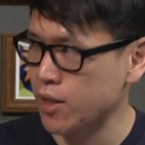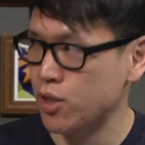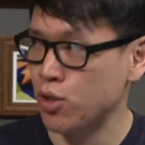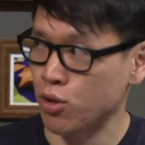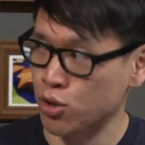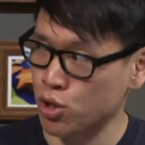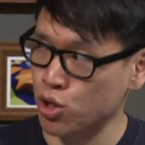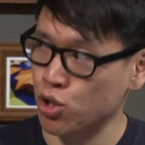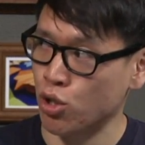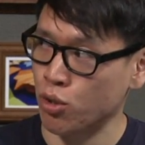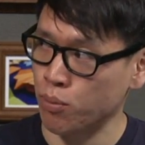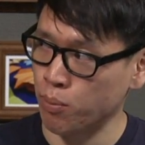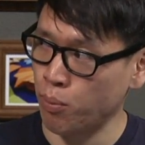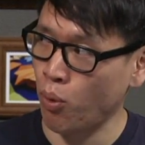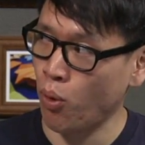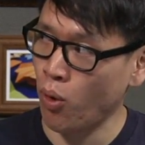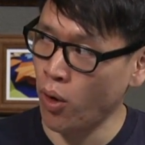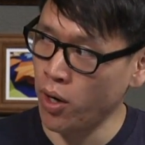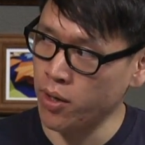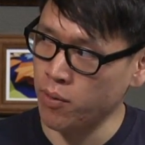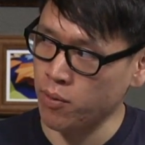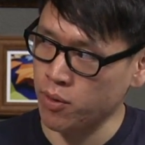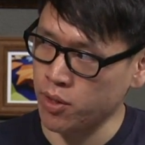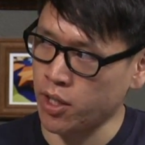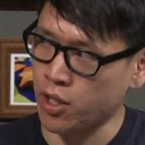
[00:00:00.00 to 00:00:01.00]
to a certain
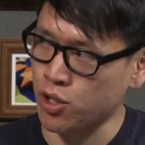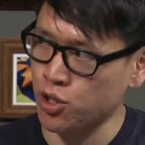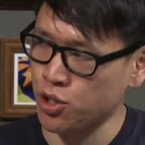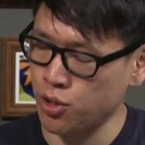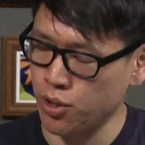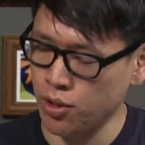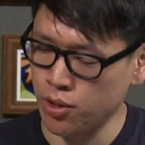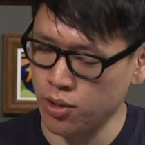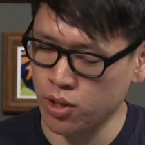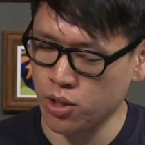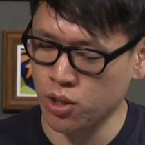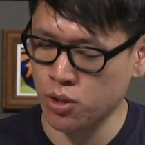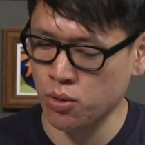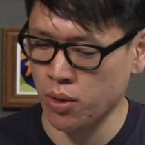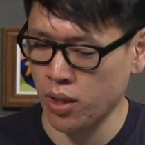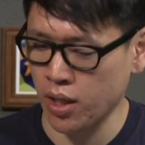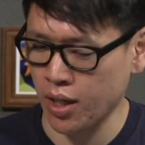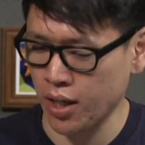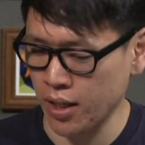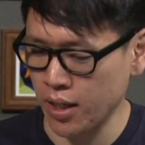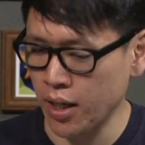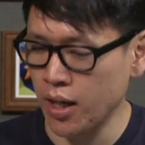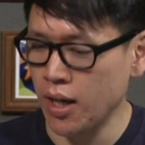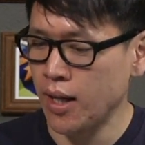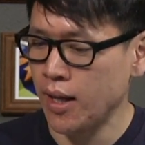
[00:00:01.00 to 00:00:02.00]
point reduction in
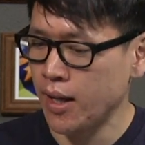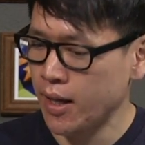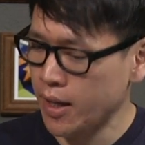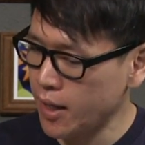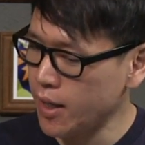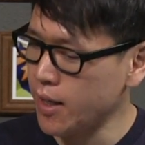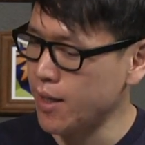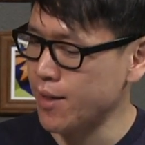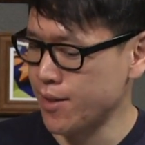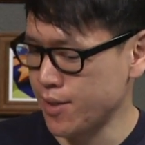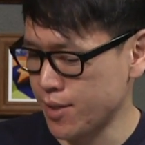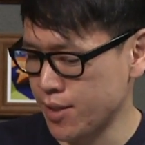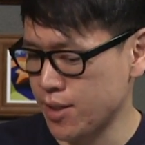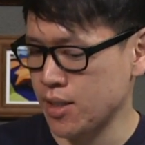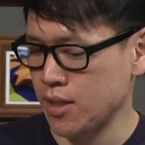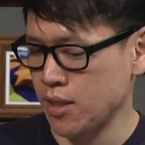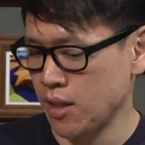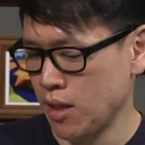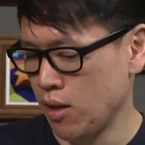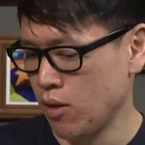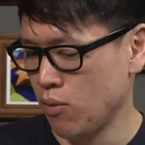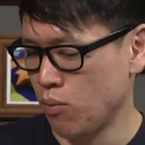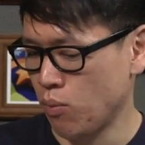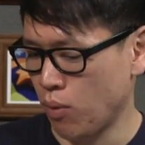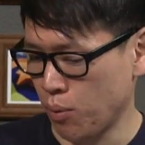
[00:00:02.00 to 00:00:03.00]
screen is
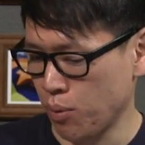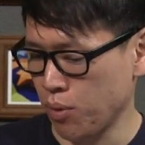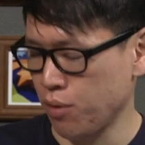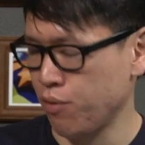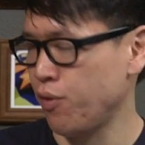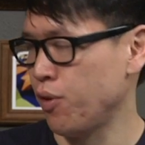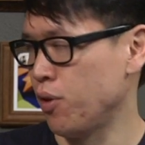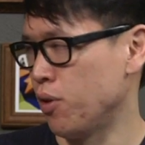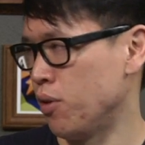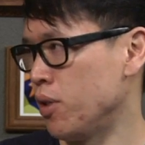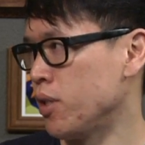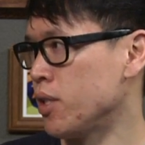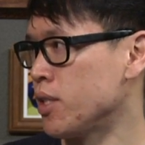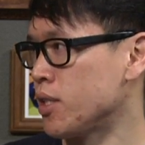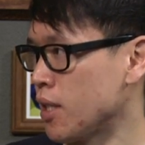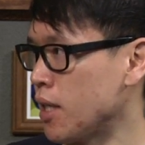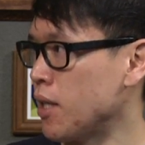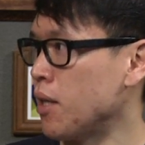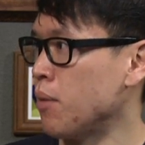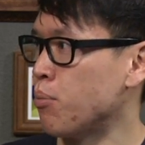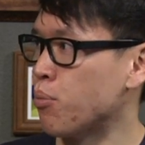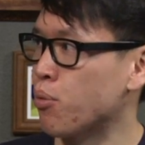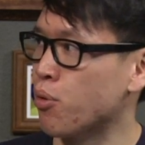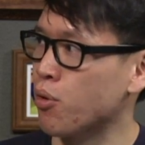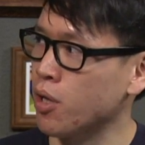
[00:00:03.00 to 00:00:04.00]
what we feel is
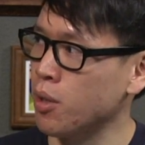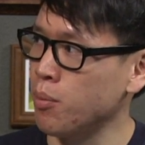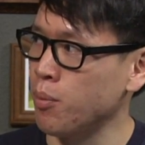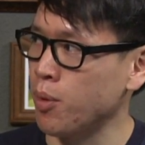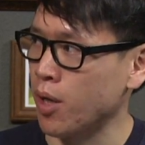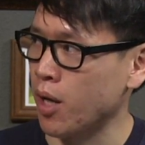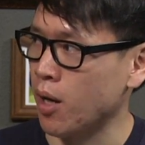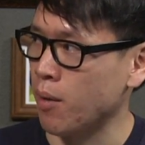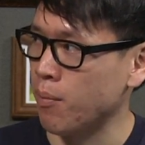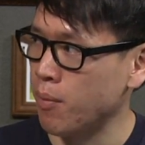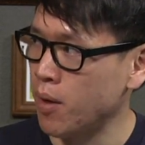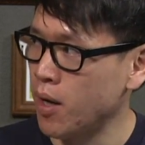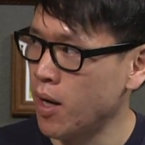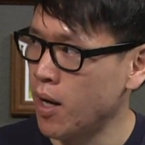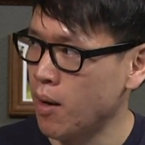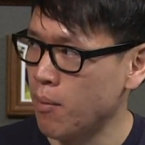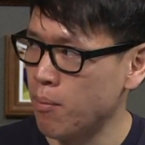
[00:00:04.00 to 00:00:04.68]
a premium,